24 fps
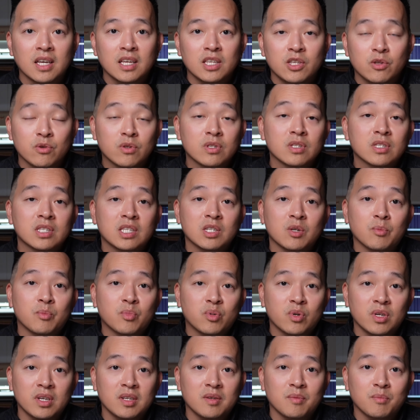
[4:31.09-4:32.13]
you can still
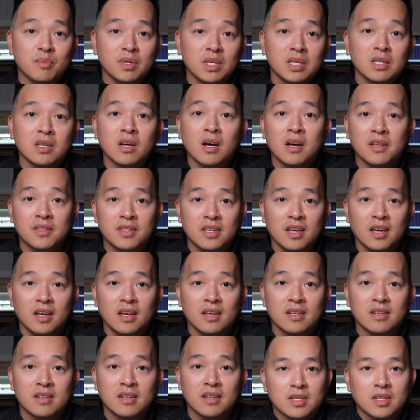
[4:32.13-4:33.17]
print beyond that.